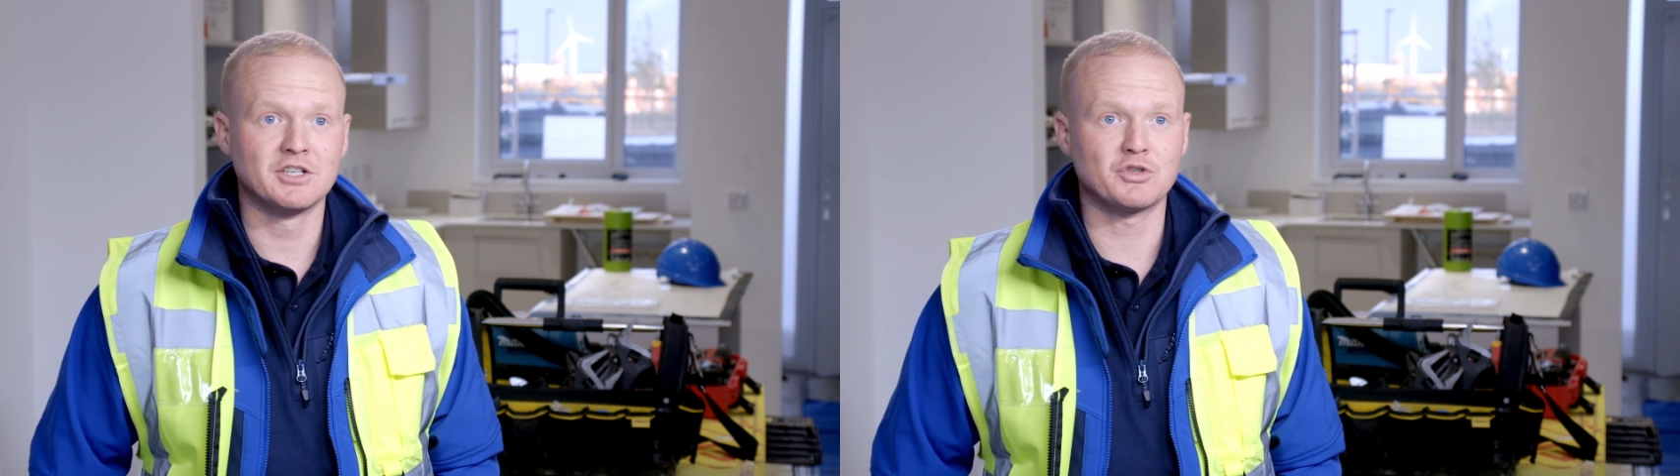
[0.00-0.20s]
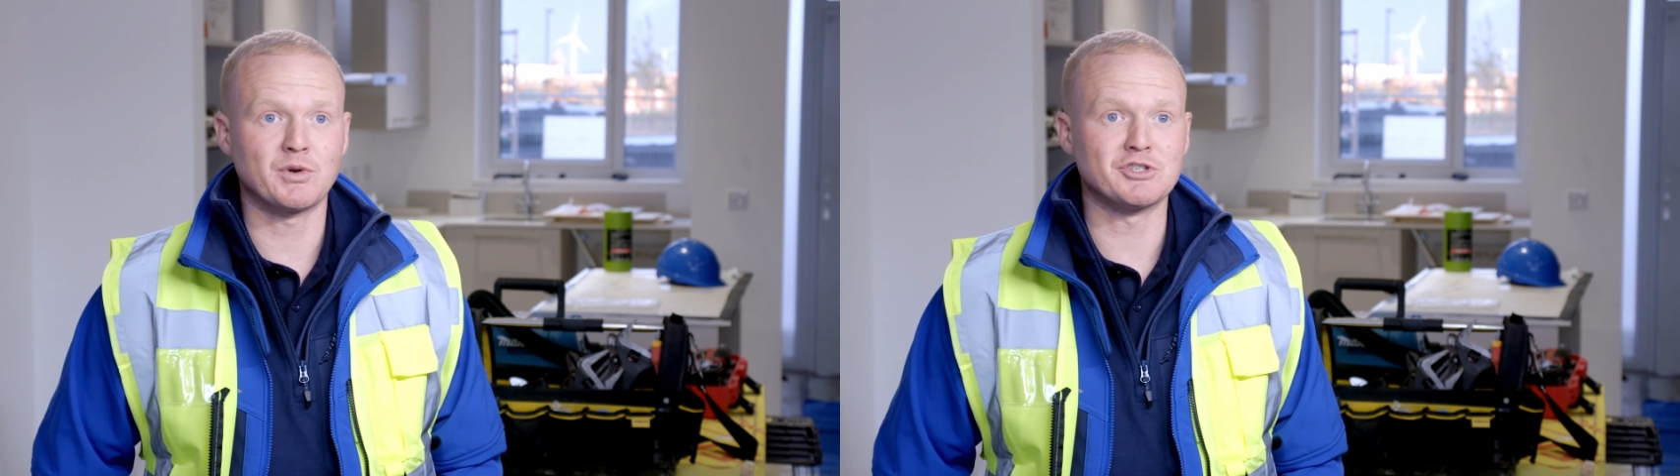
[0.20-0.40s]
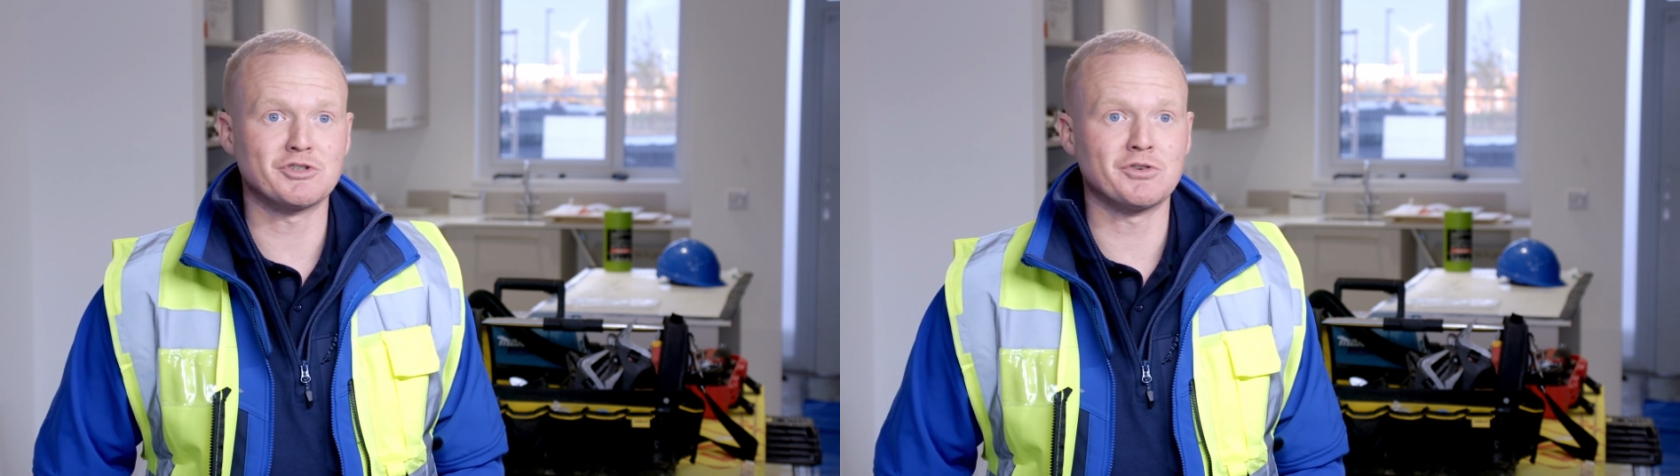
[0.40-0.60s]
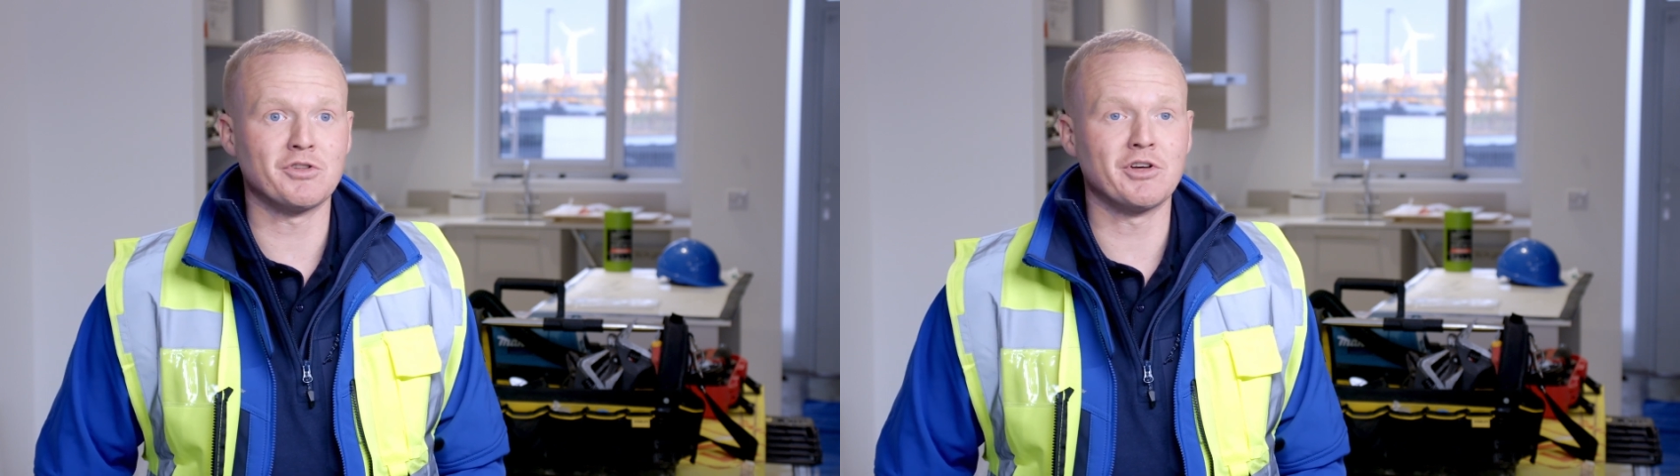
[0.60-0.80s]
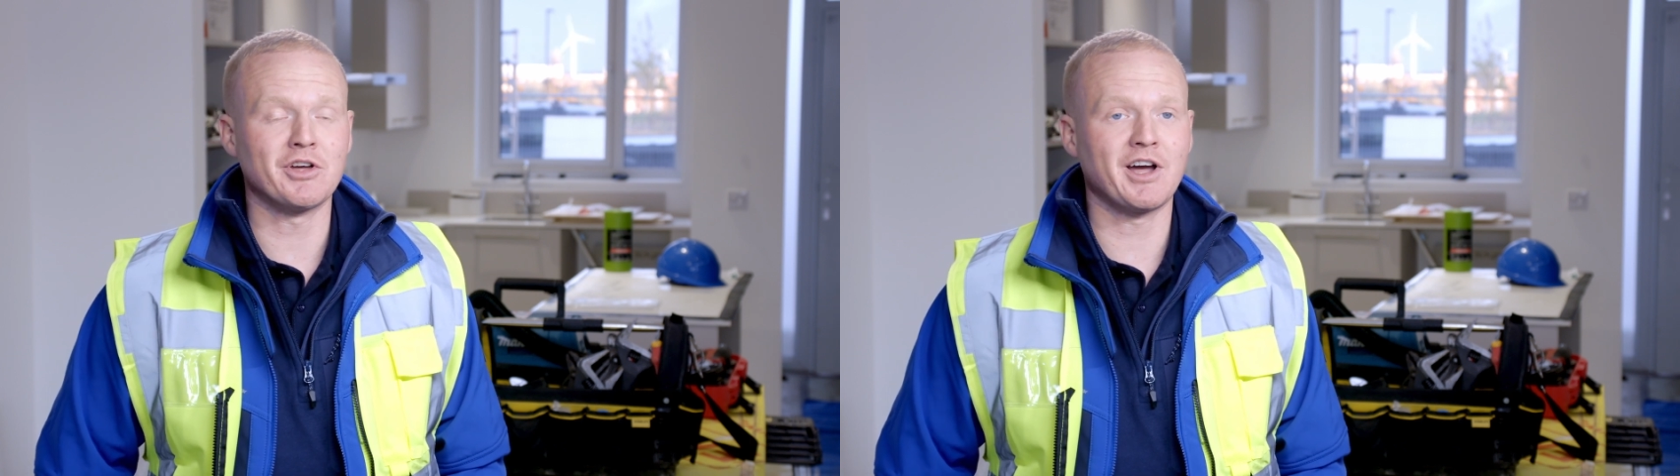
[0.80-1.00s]
to ensure
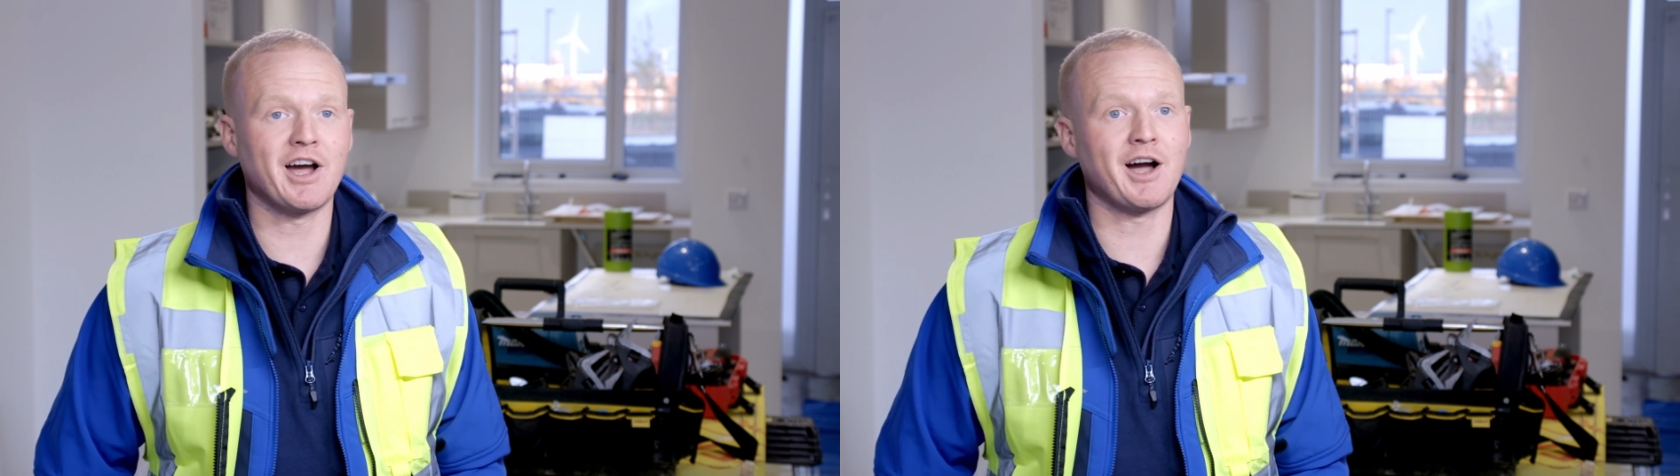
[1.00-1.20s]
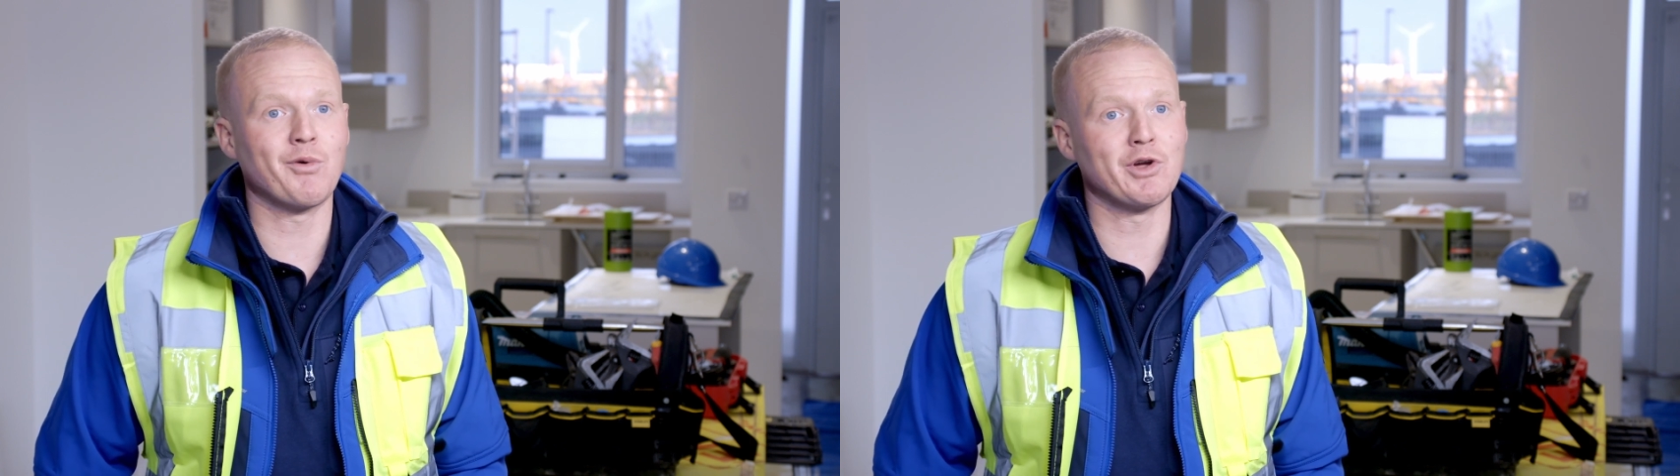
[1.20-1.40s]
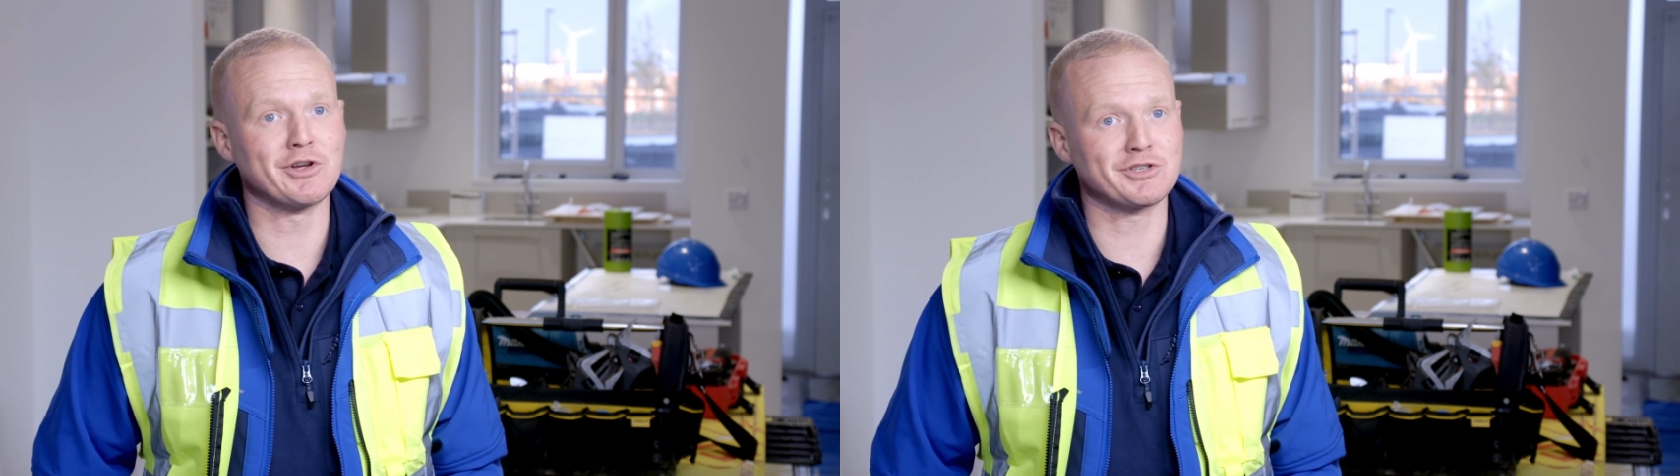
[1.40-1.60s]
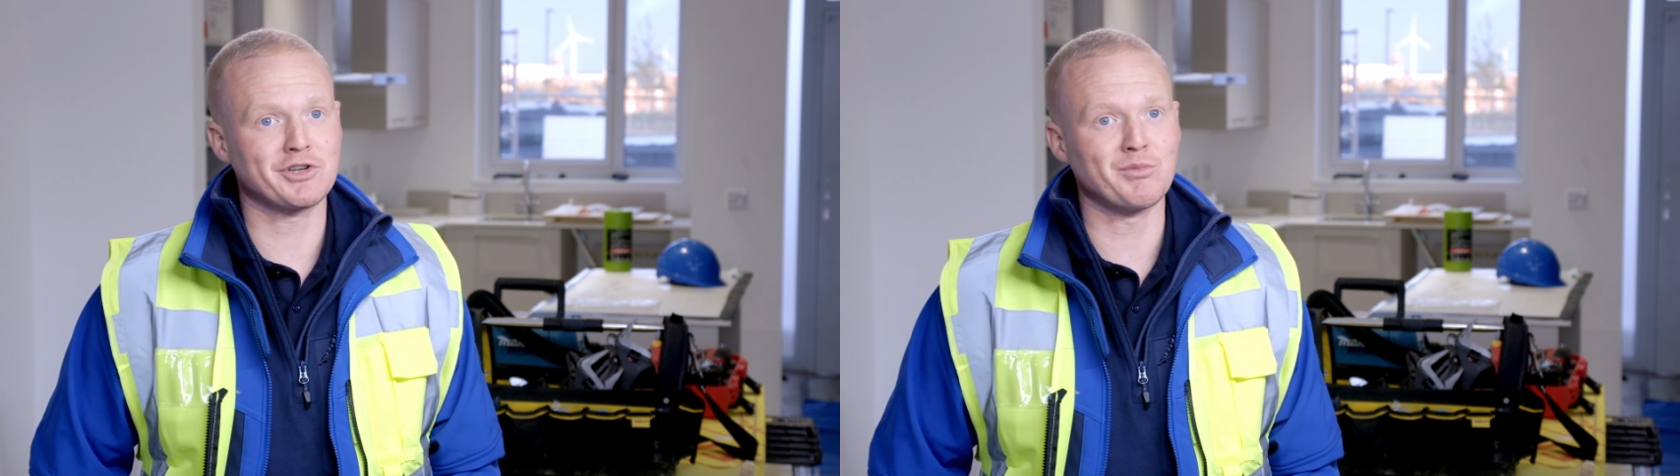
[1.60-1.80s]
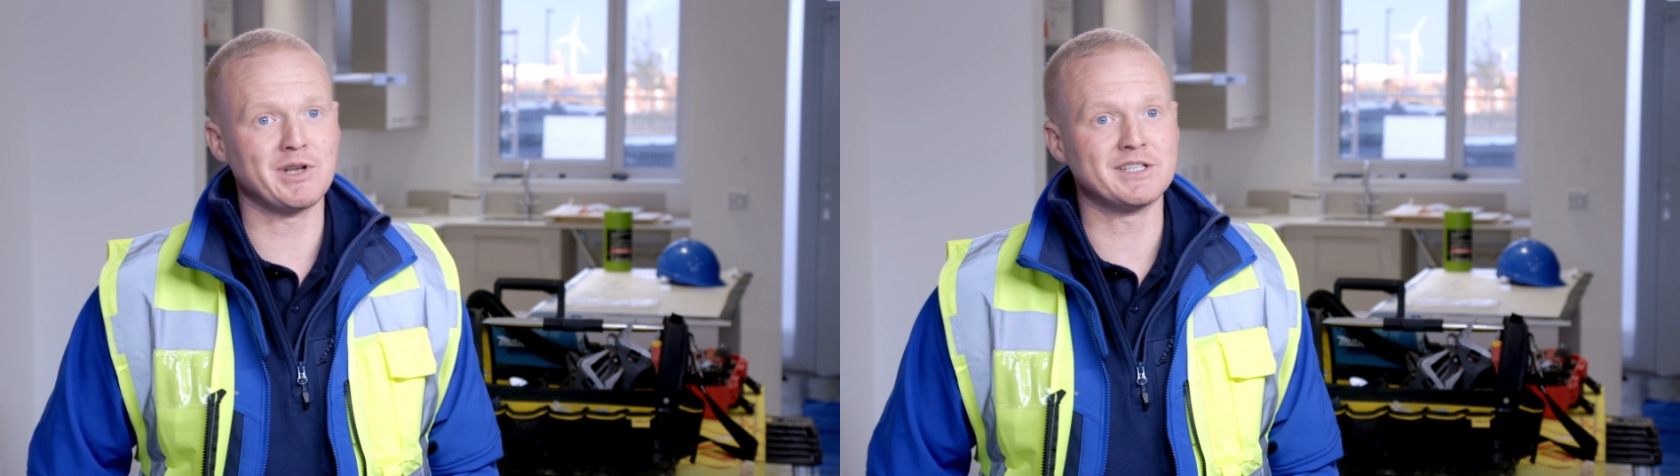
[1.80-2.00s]
that our works are
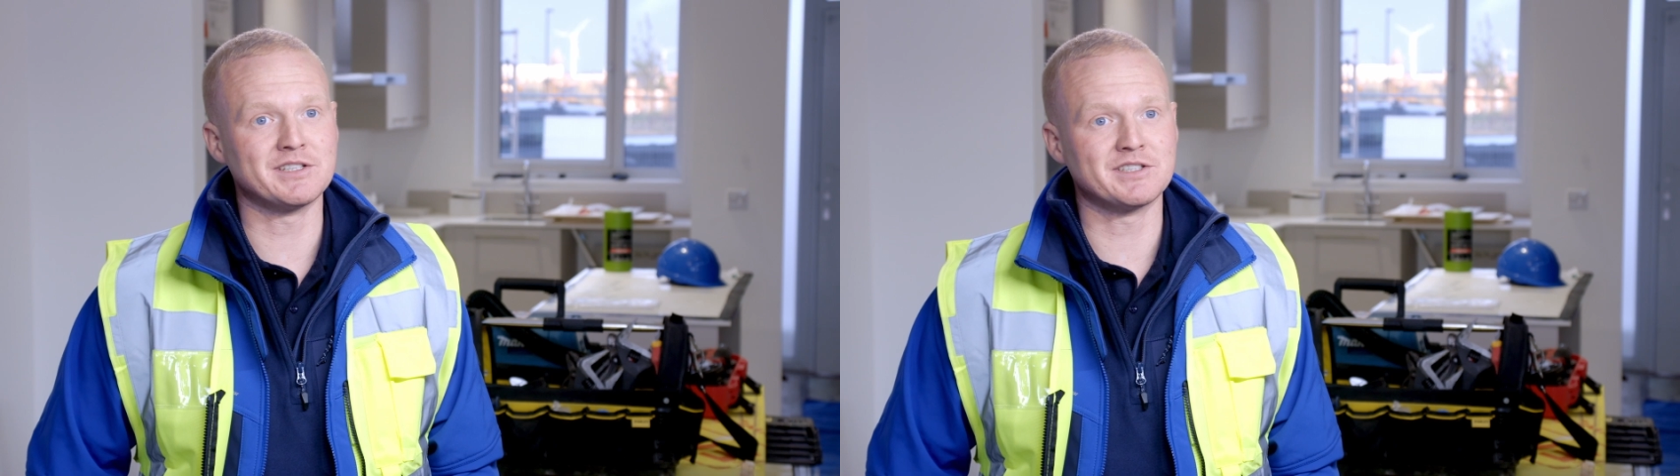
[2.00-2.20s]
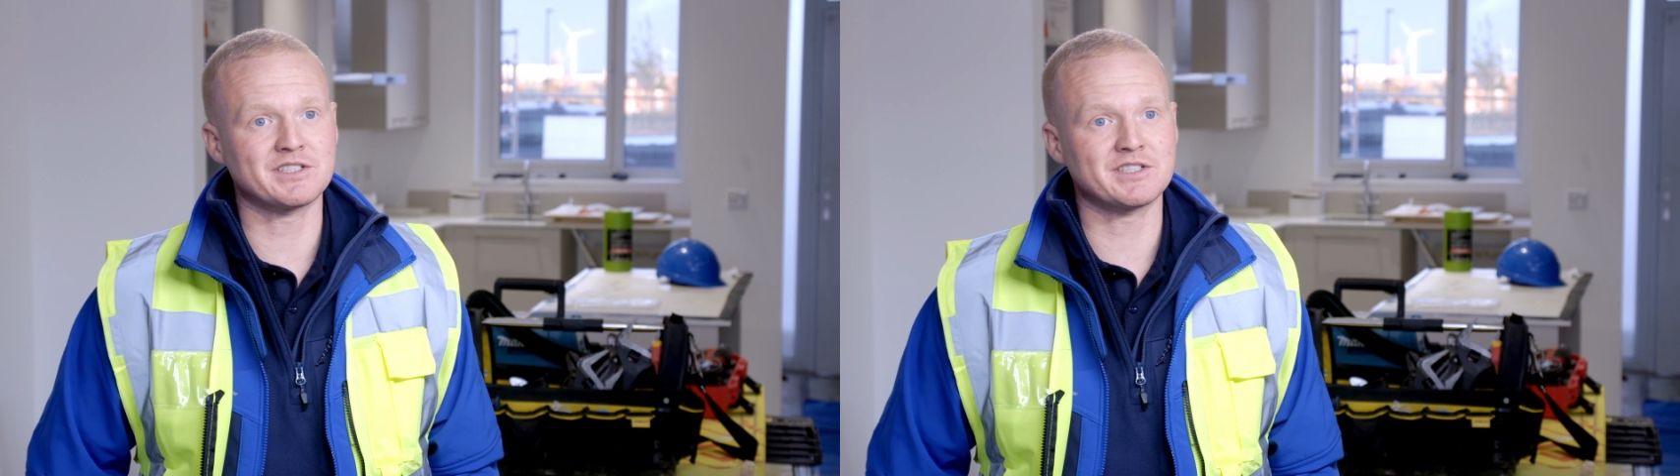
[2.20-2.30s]
completed to